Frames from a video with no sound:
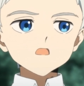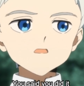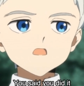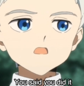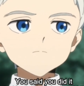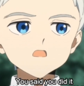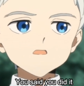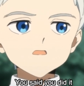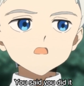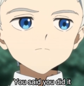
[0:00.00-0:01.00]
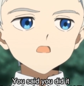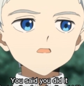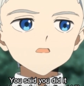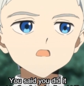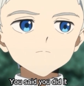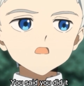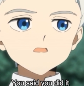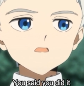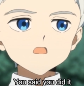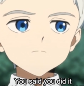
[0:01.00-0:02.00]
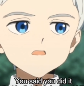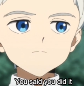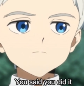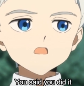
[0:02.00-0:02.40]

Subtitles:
Ray last episode before Emma